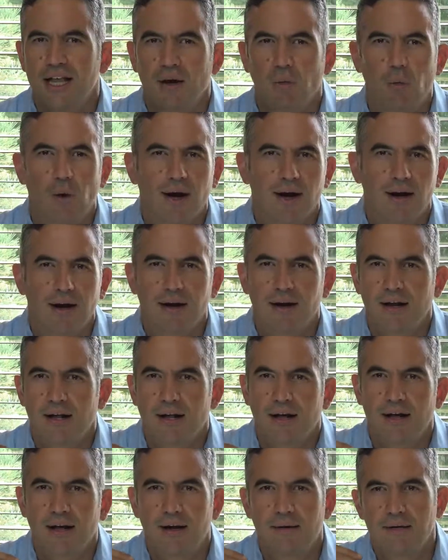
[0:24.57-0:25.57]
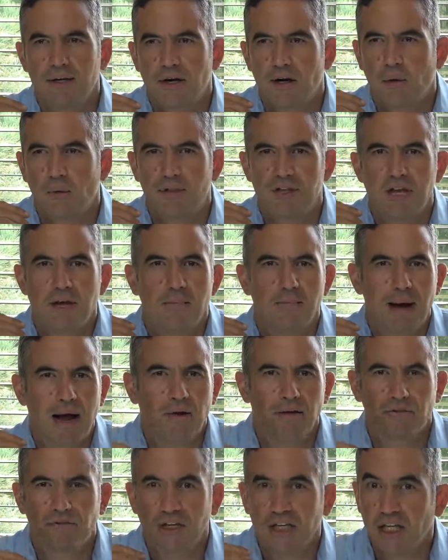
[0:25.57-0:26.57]
where you know, the
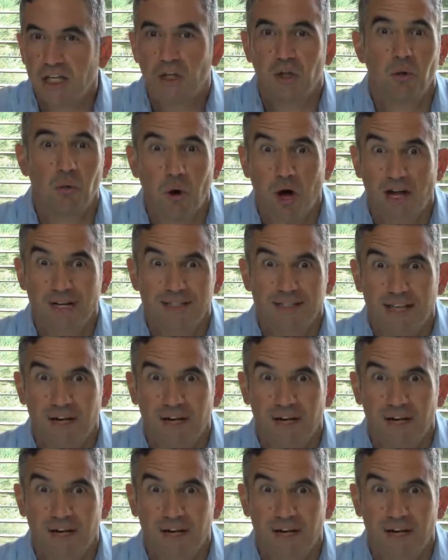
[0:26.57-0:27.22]
amount of kilowatts